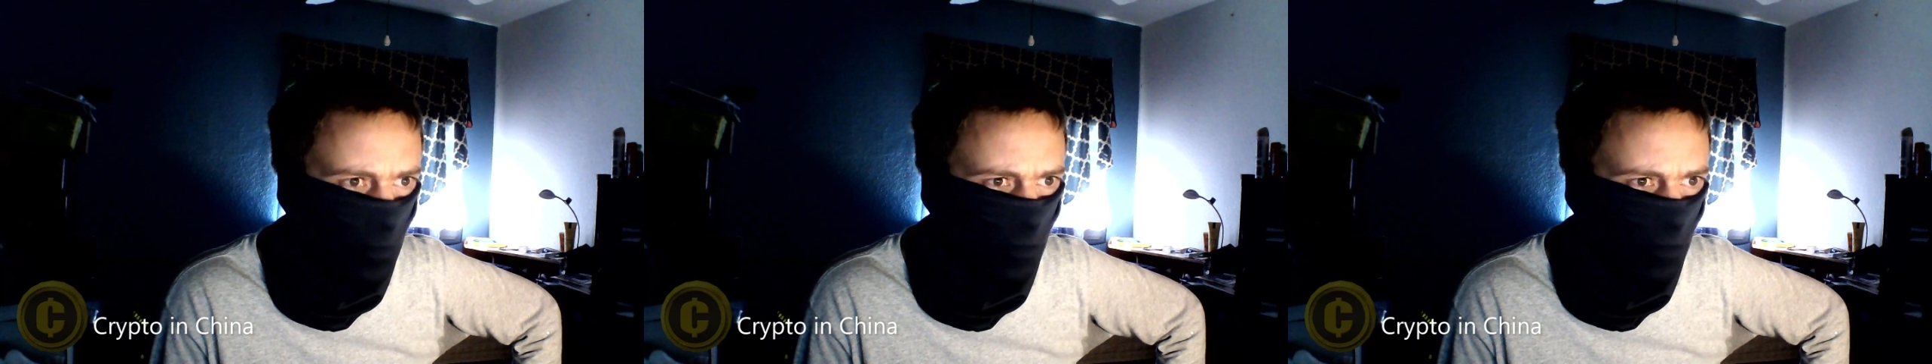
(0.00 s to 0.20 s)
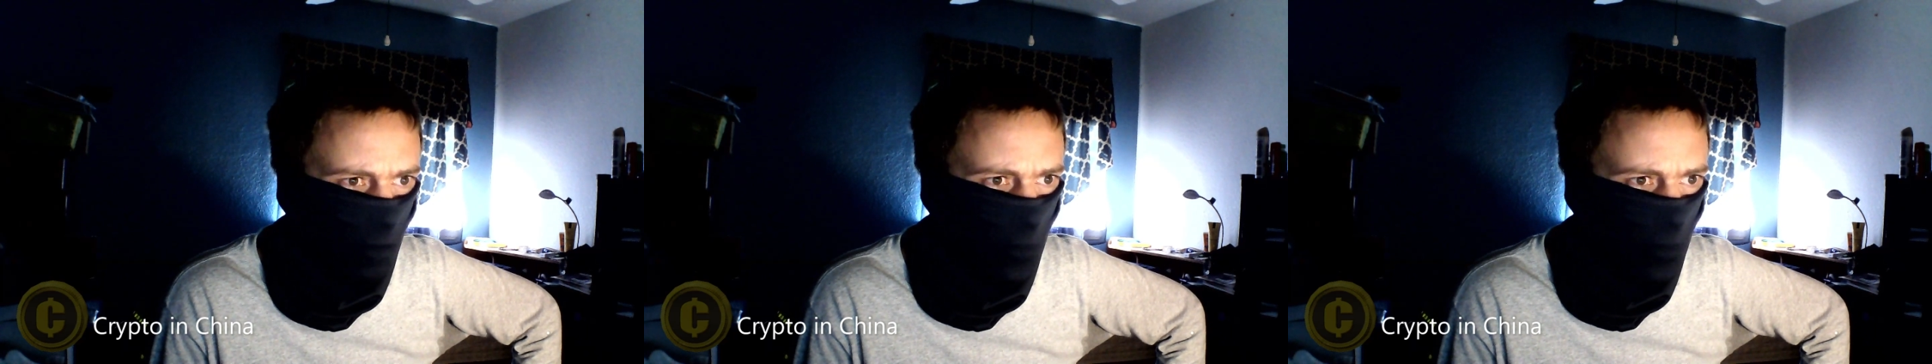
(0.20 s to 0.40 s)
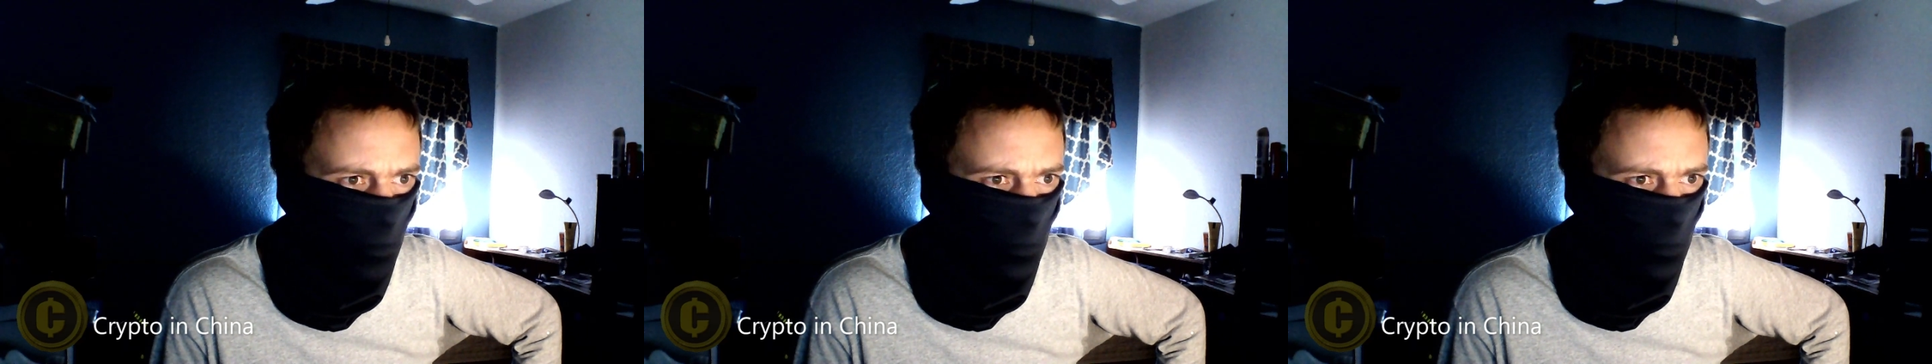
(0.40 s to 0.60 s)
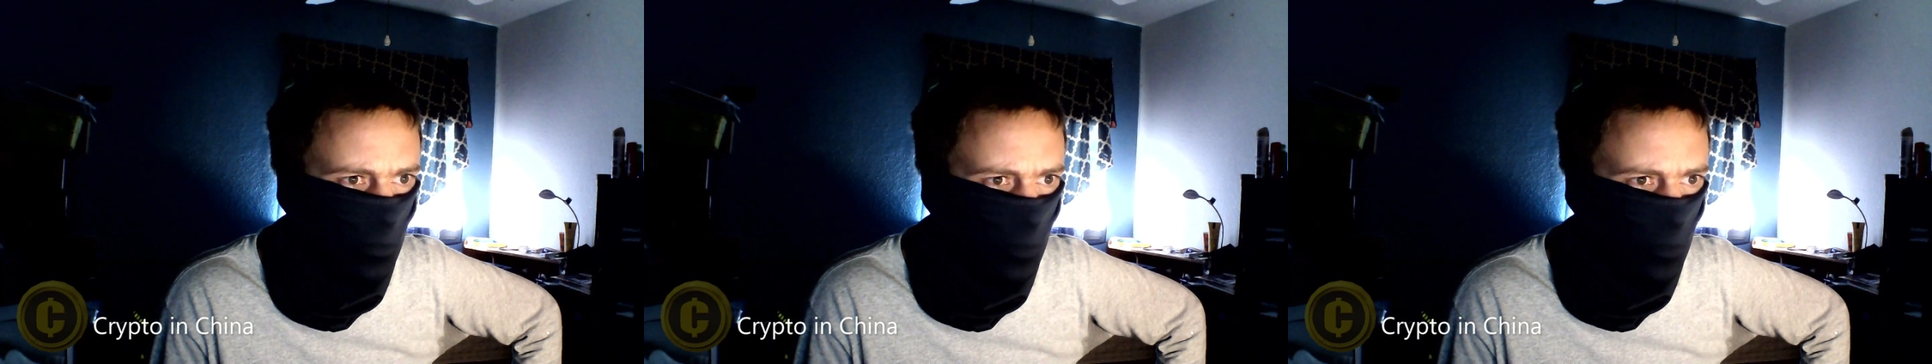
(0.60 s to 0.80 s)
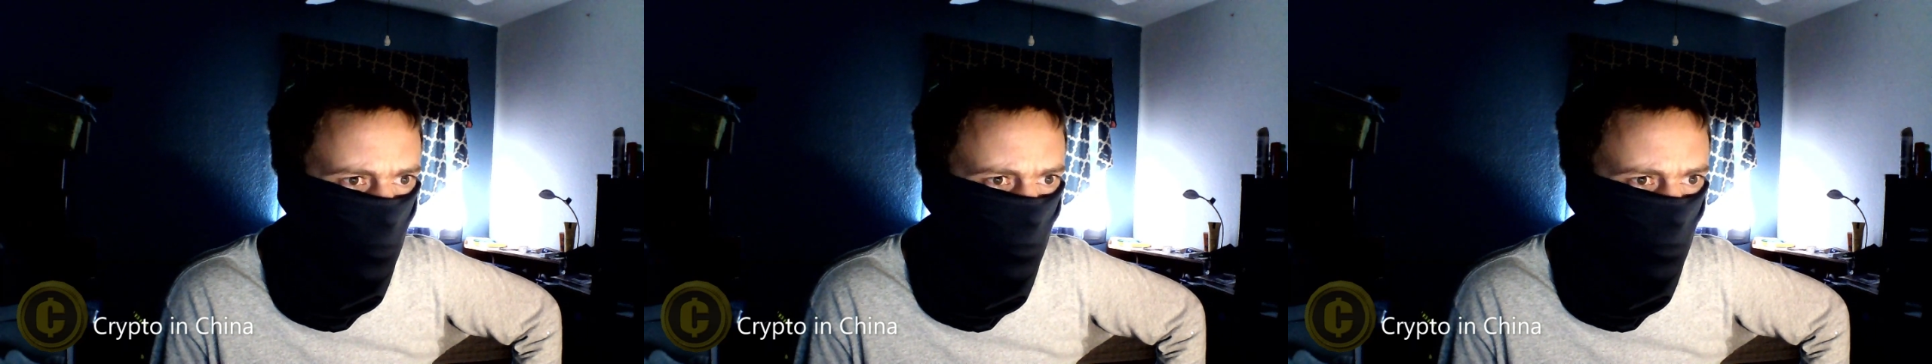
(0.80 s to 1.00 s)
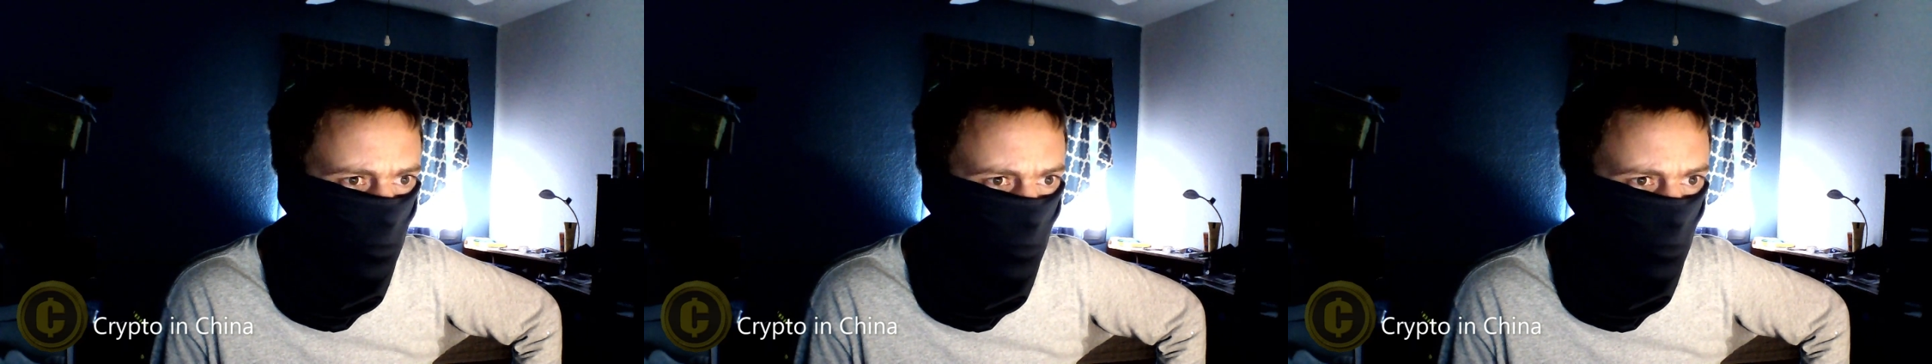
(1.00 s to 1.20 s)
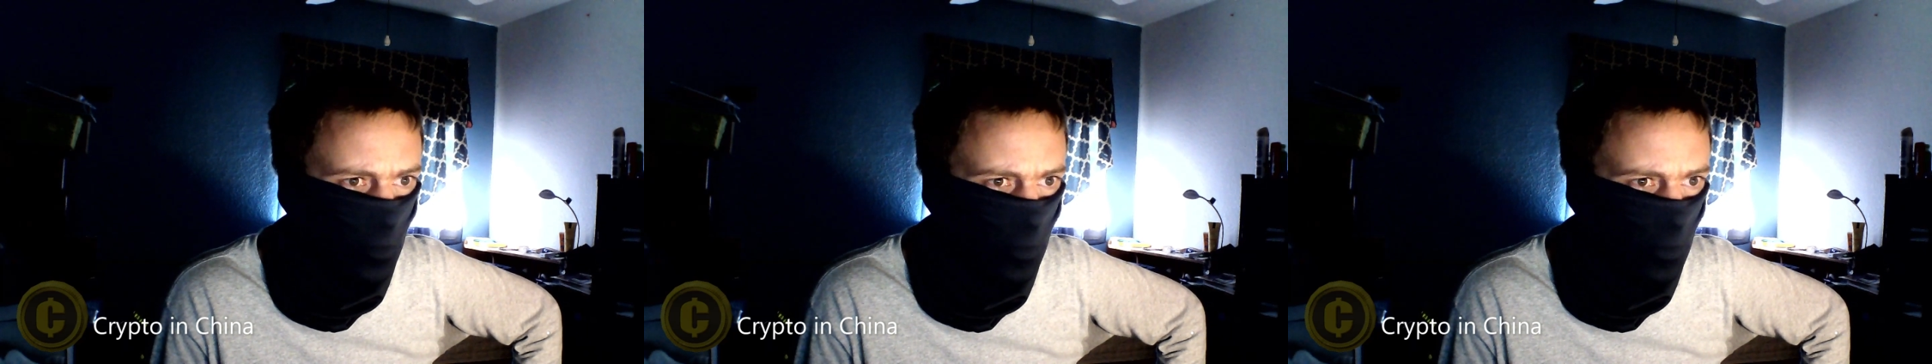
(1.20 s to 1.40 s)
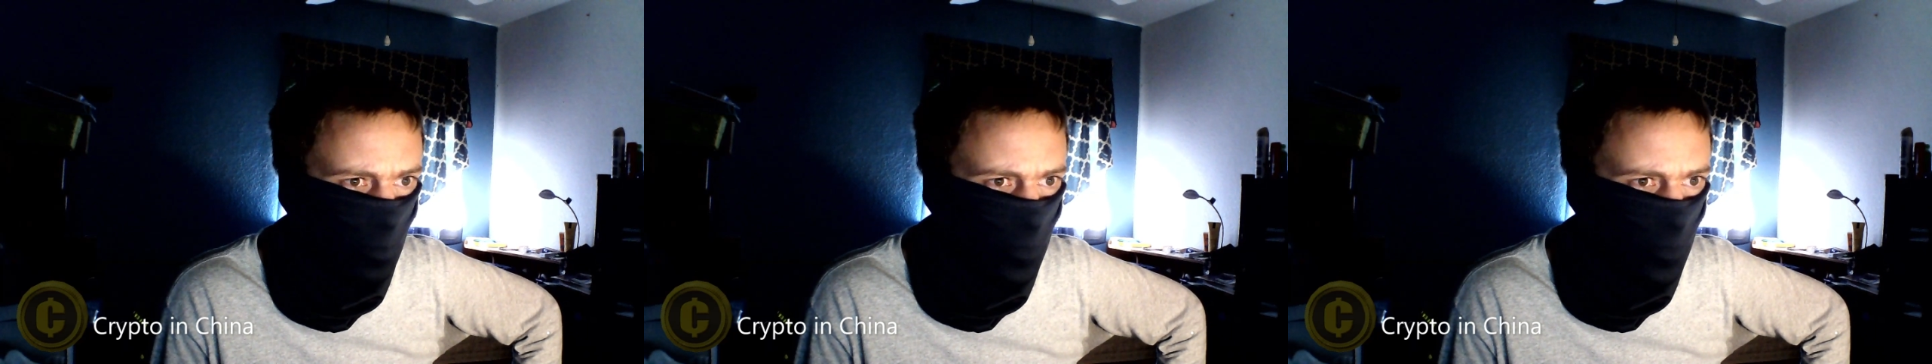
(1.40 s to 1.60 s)
the virtual
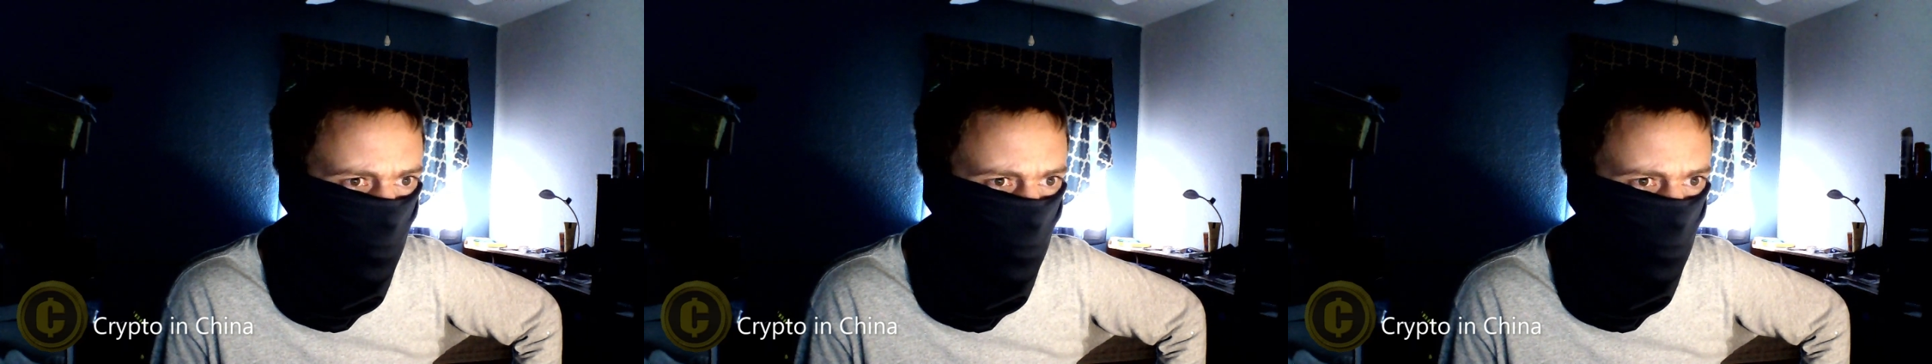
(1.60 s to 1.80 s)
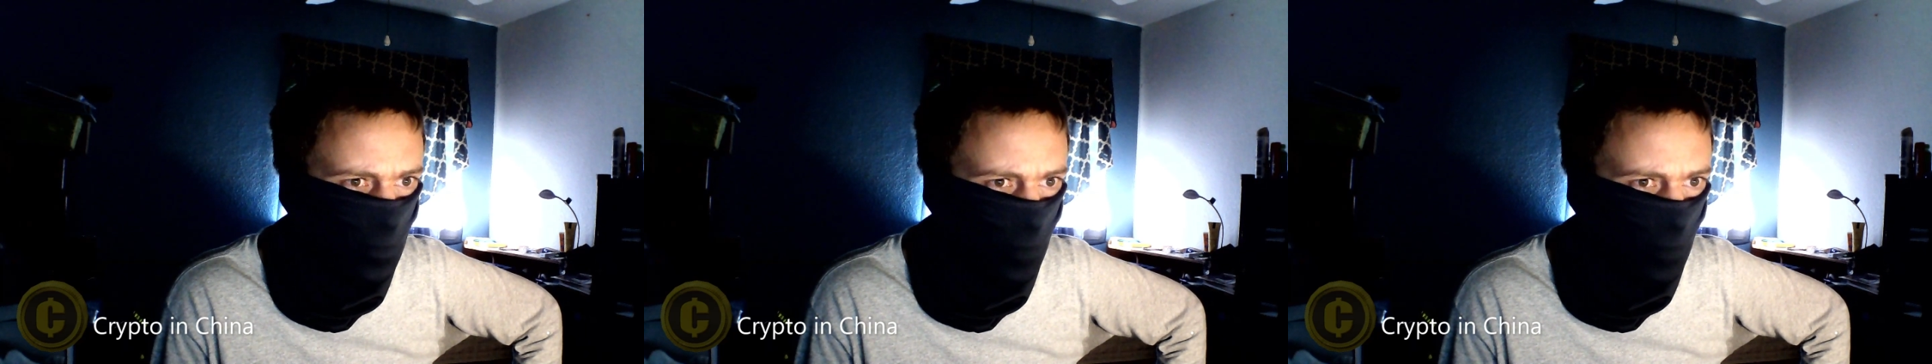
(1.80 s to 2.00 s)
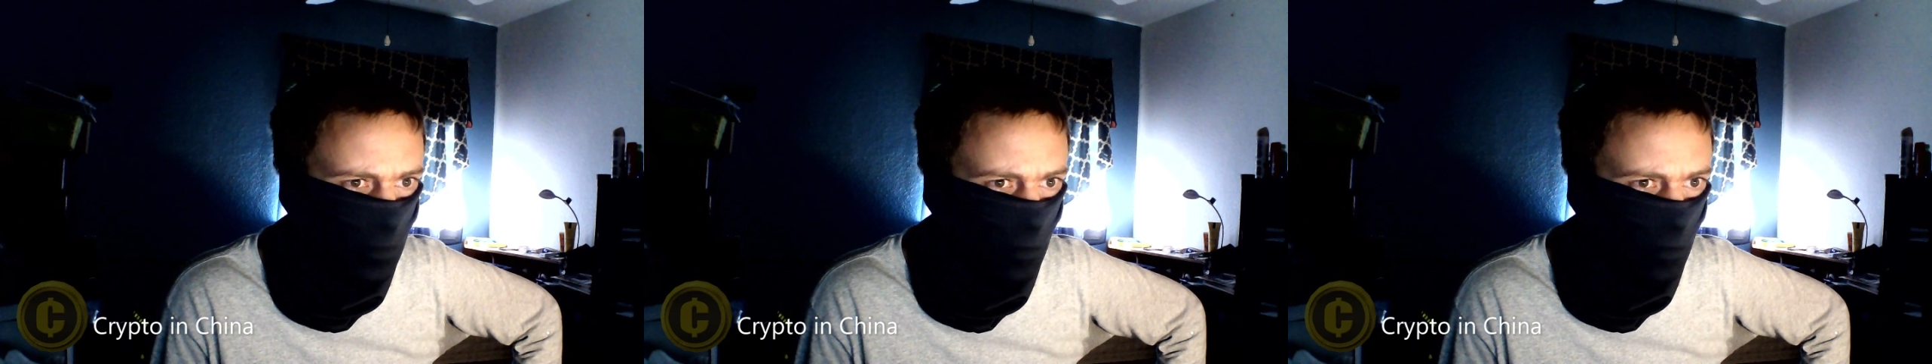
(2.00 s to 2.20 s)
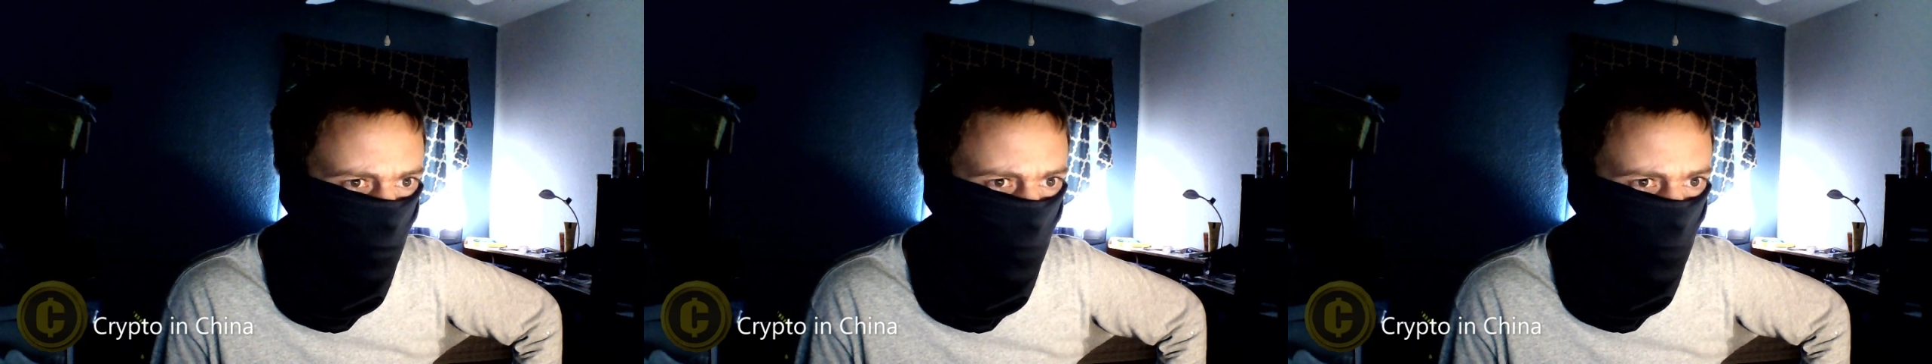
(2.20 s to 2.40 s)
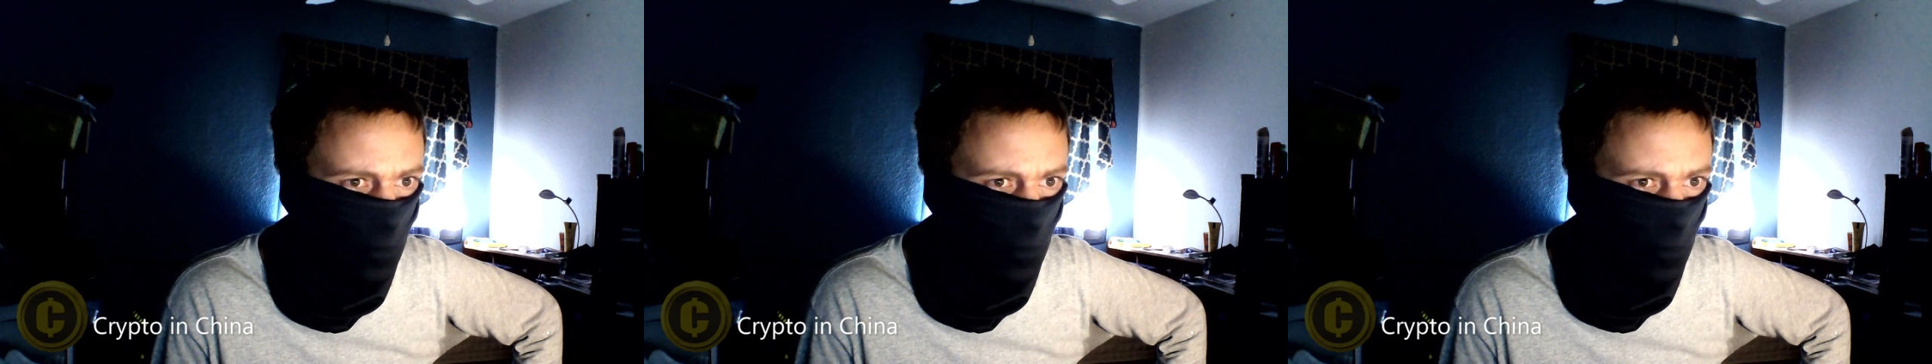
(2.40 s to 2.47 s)
currency-related business activities